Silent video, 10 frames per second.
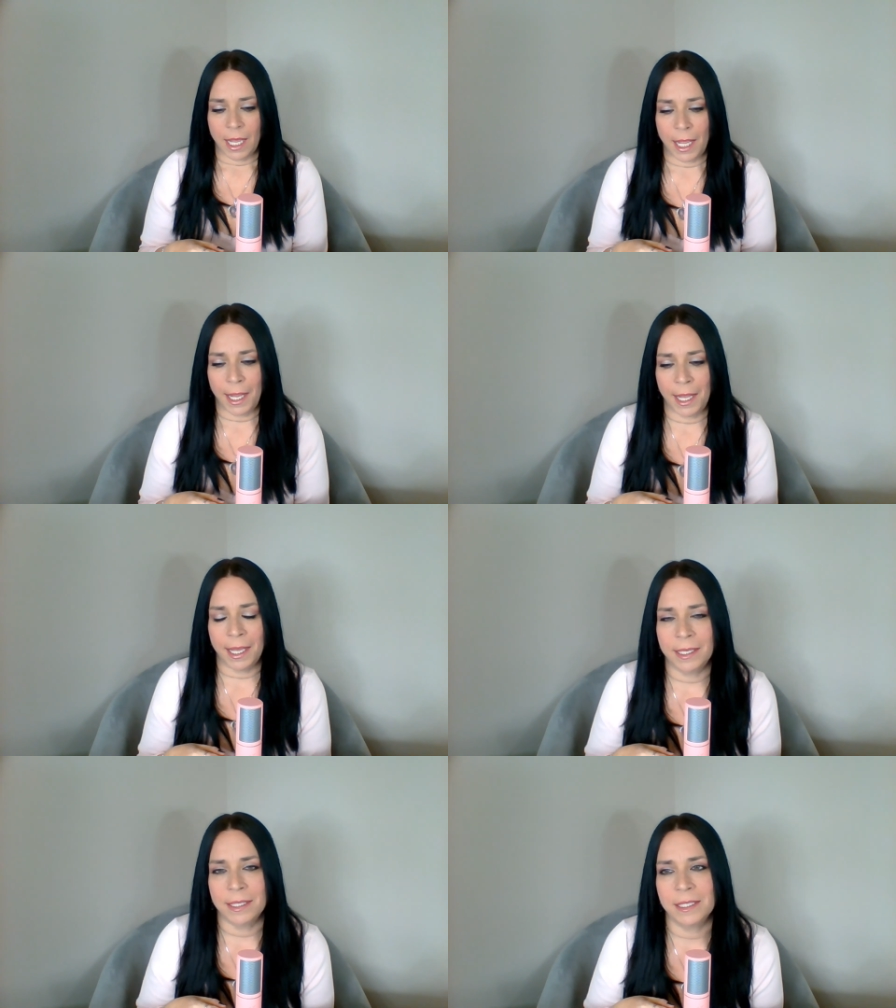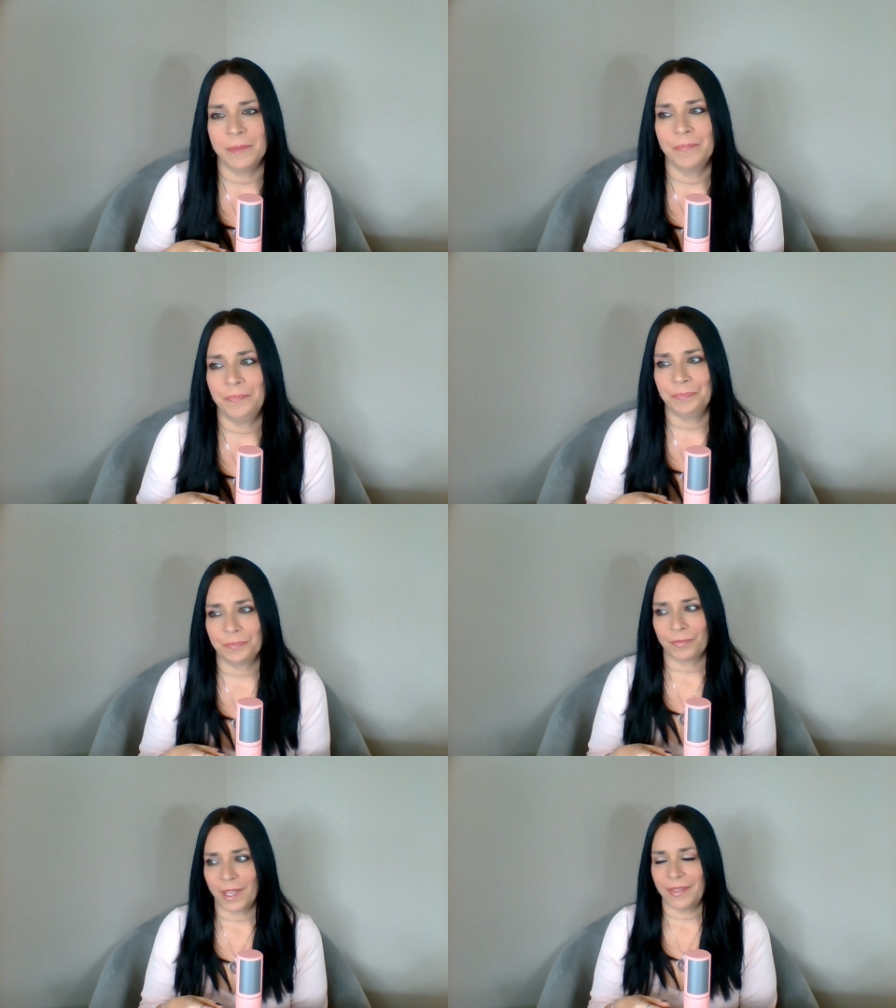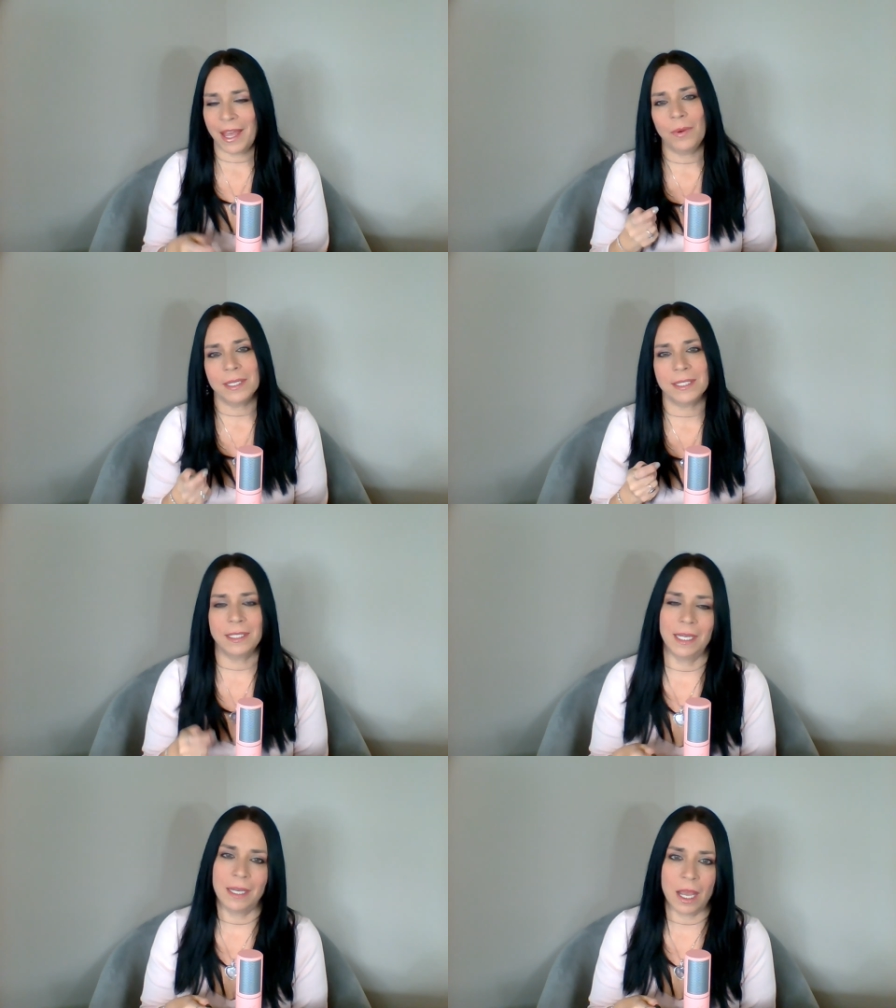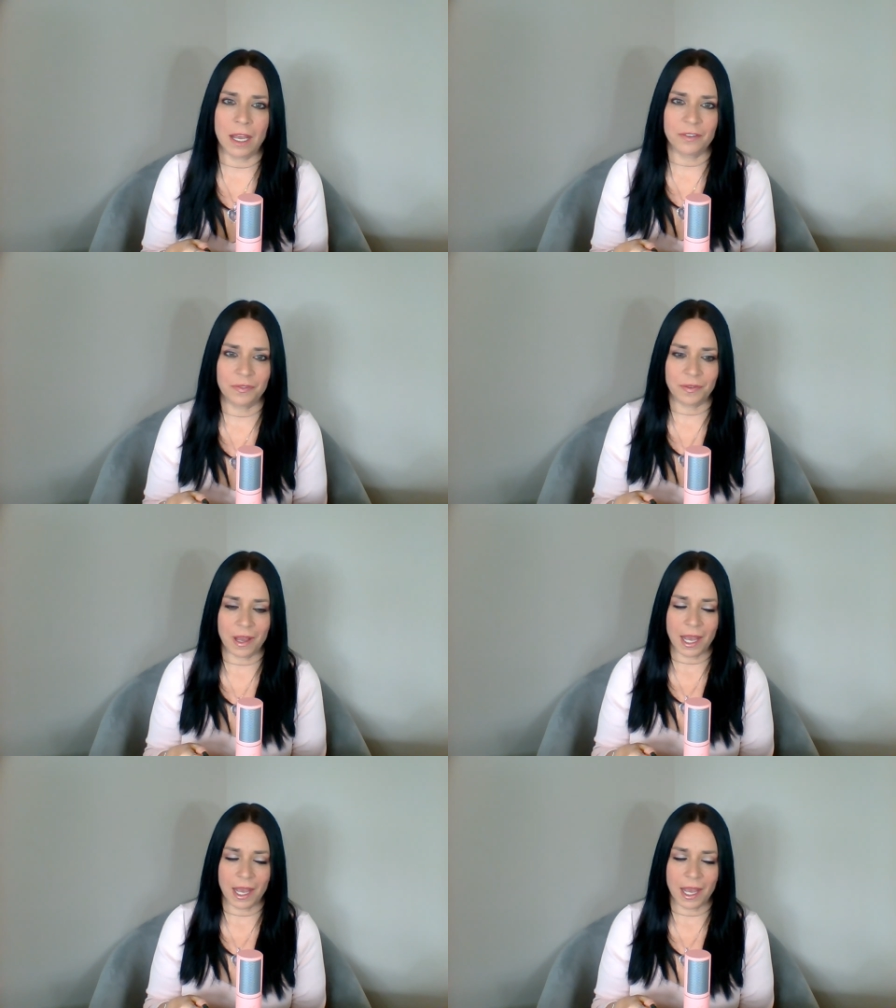And that wasn't enough.